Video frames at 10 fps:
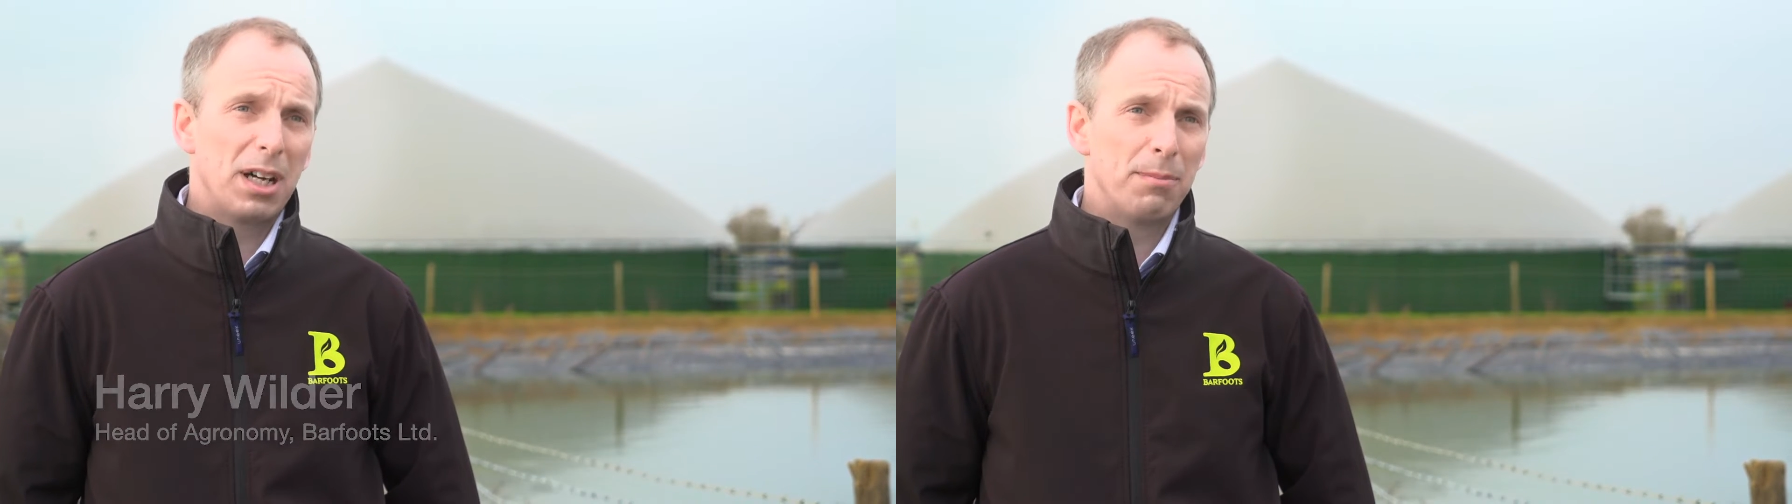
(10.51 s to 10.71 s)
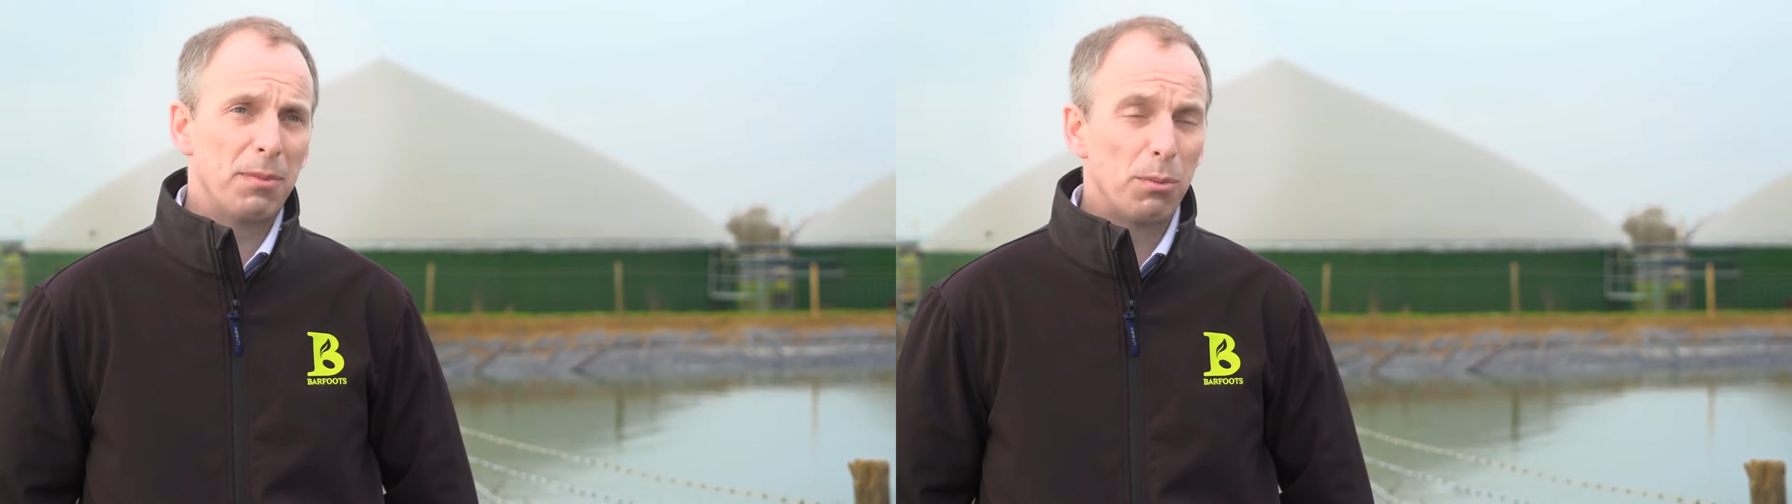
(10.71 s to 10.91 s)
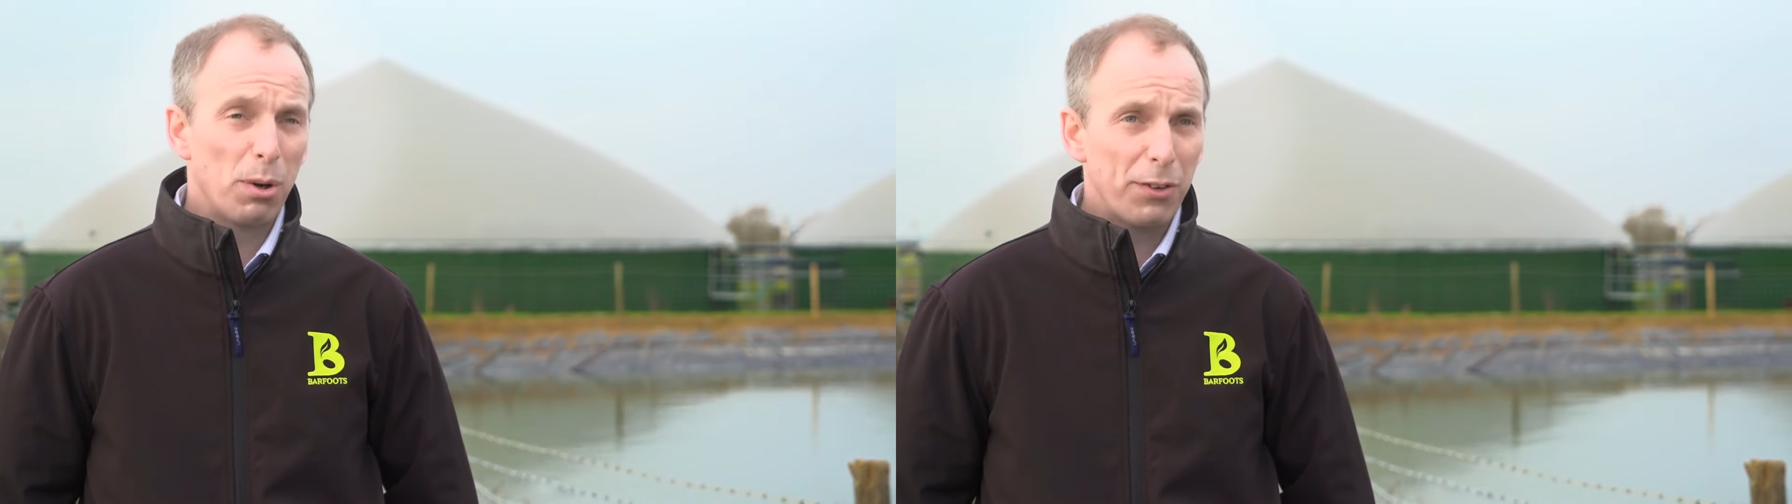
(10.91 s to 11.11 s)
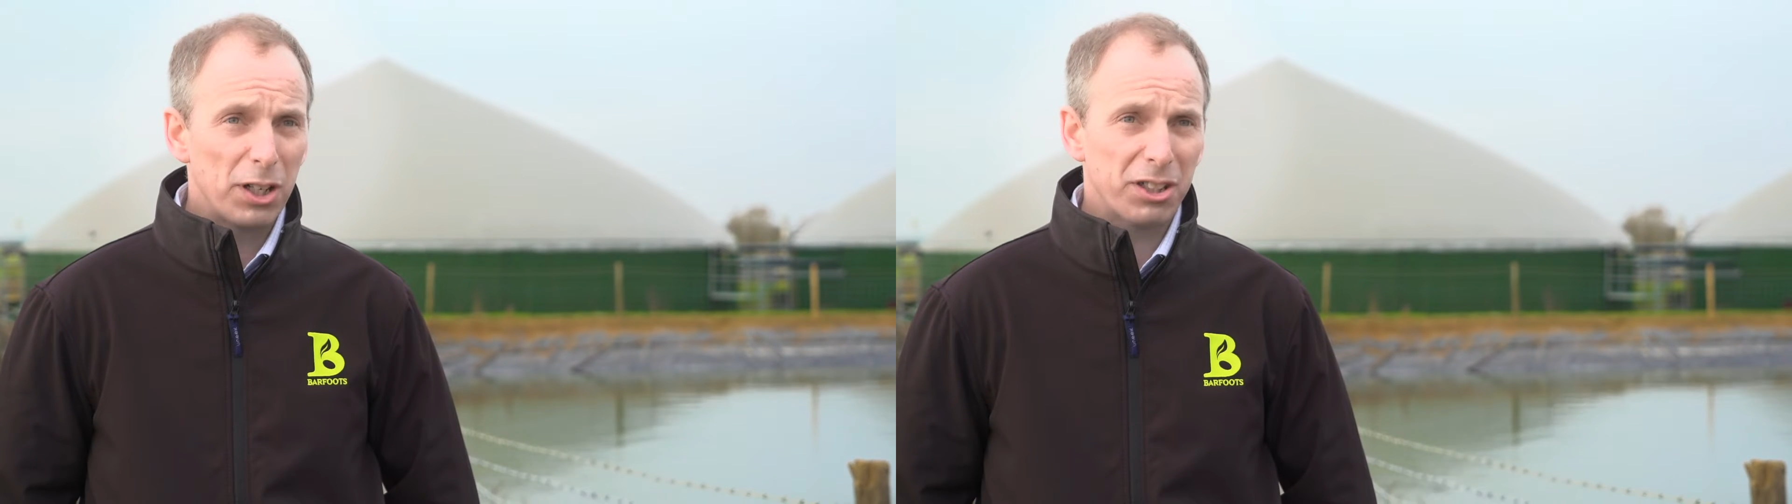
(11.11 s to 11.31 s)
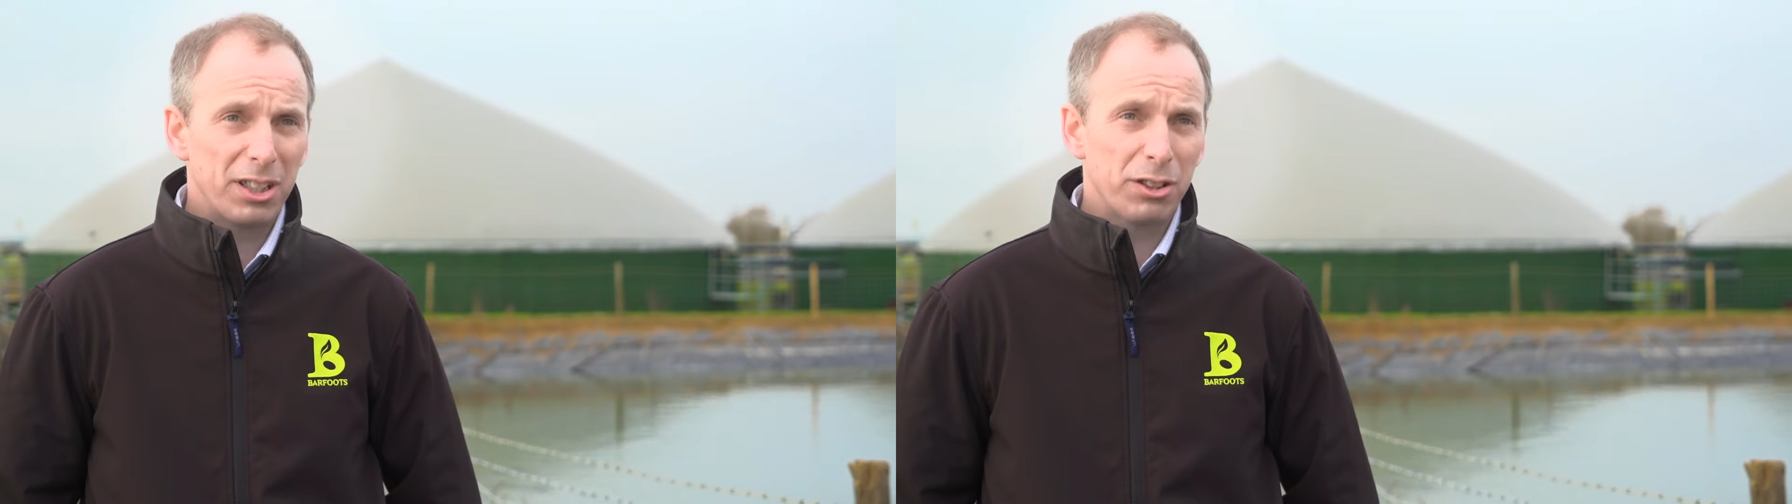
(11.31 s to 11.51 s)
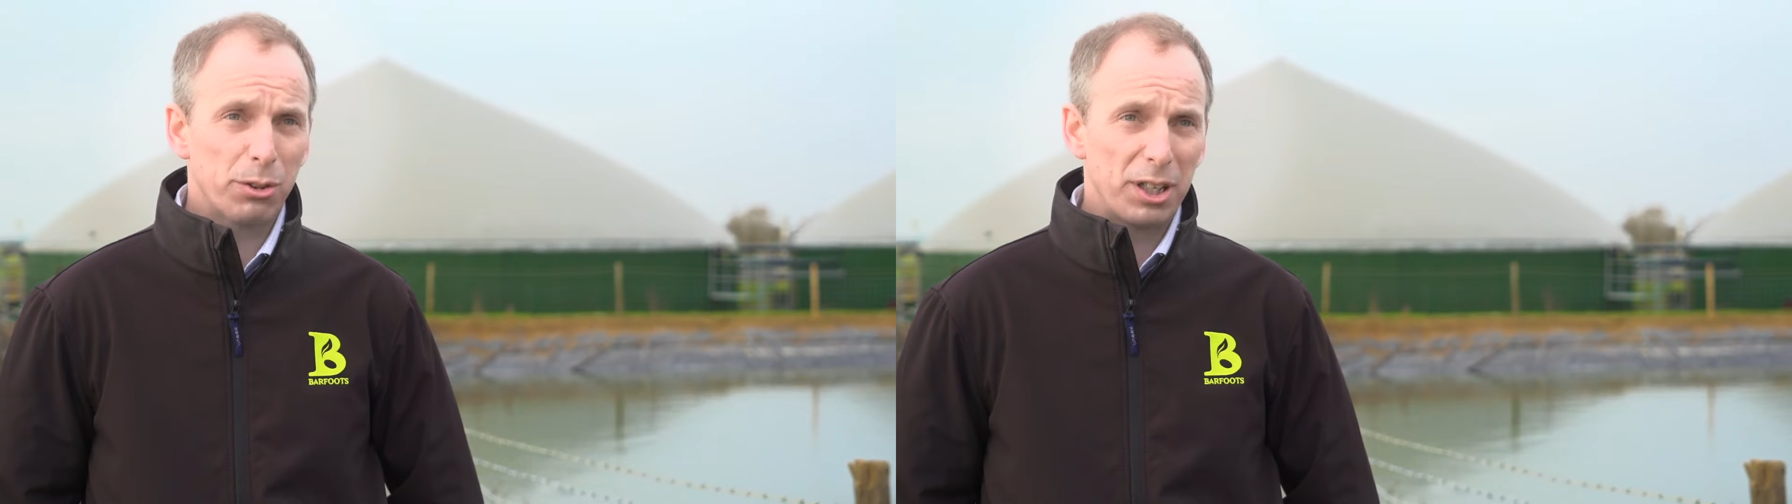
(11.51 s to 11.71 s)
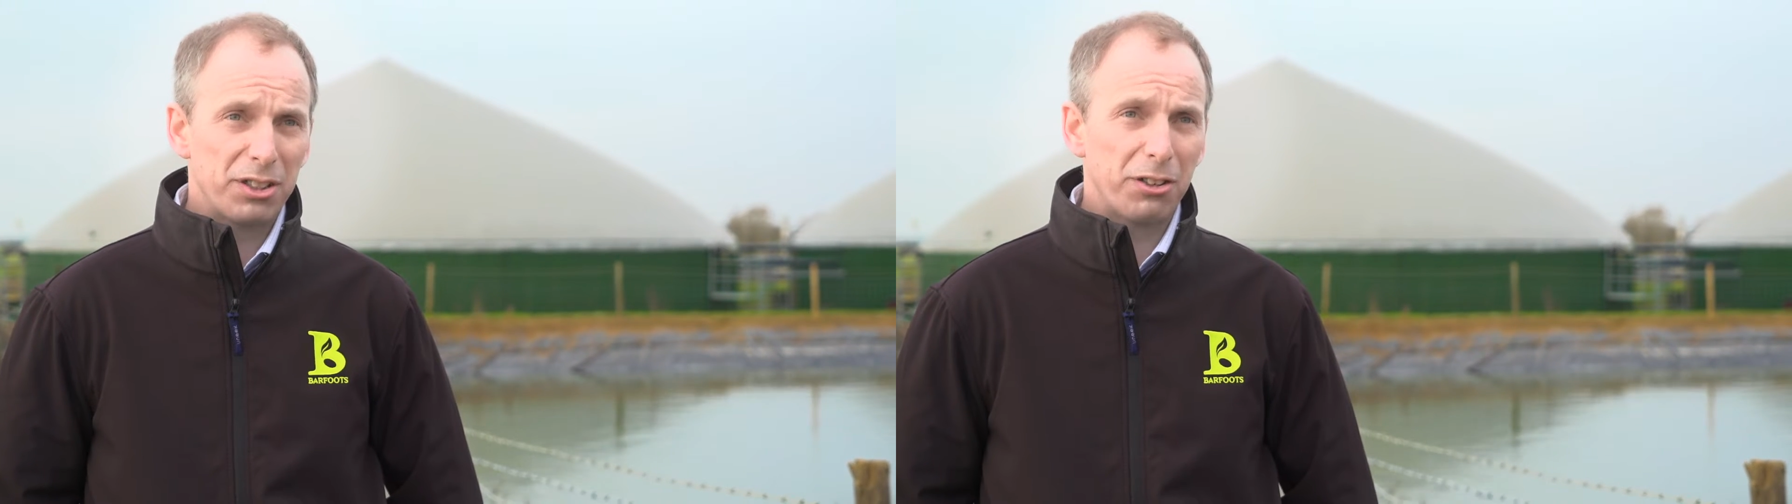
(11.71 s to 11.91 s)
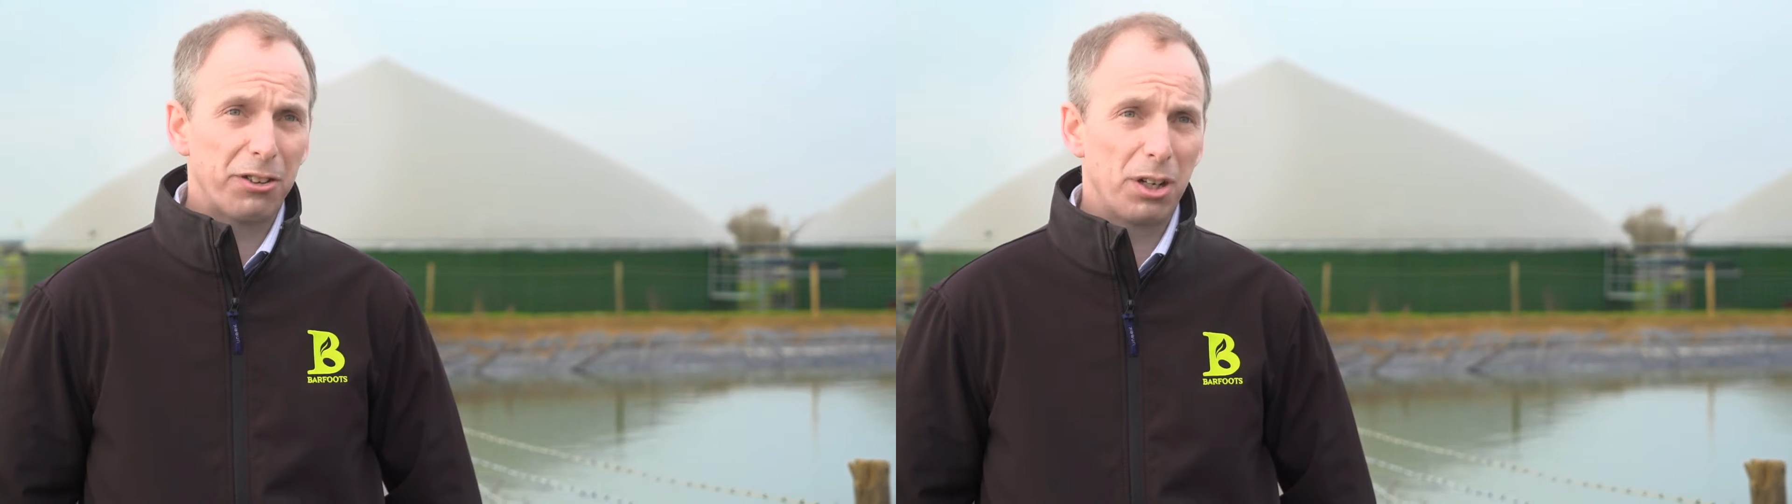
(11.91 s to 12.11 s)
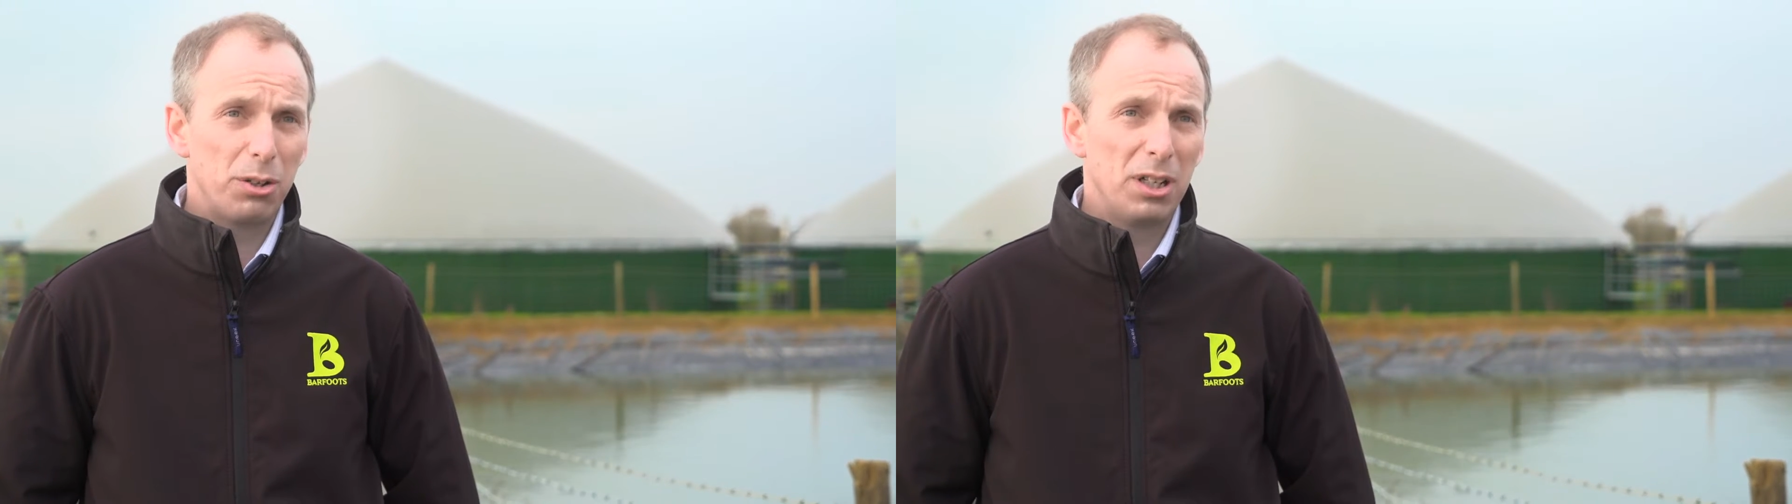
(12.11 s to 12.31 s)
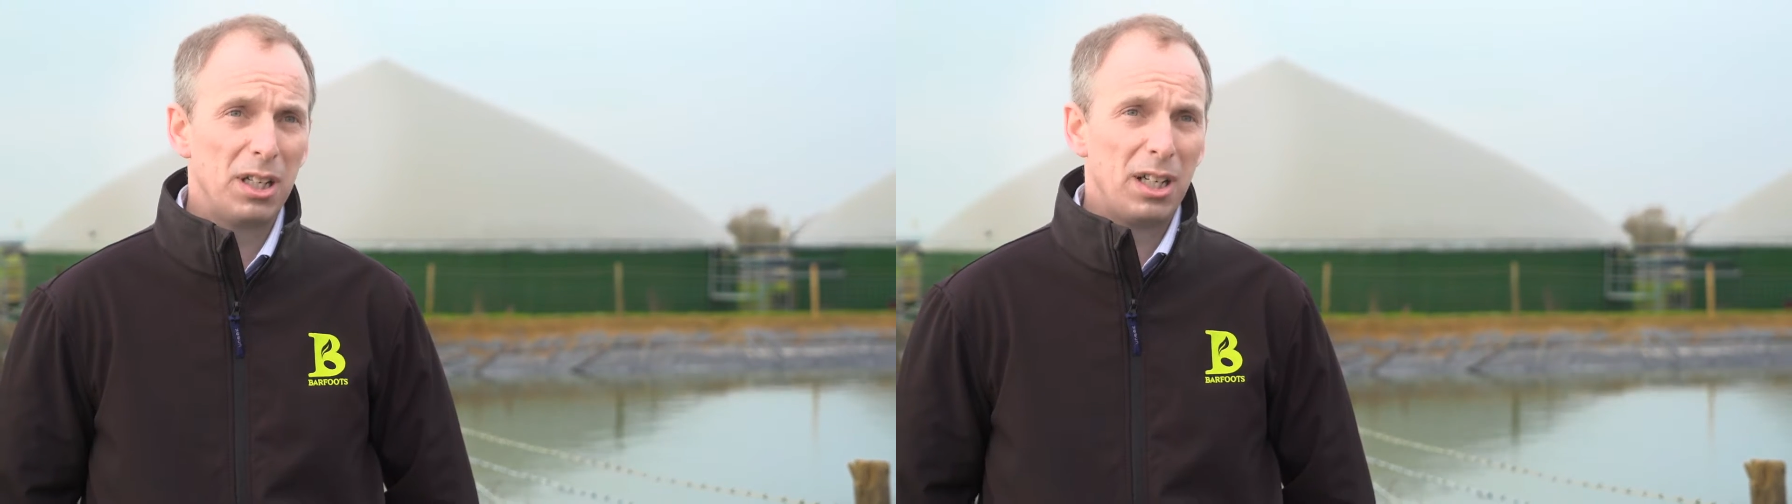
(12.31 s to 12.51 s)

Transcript: and we're vertically integrated. So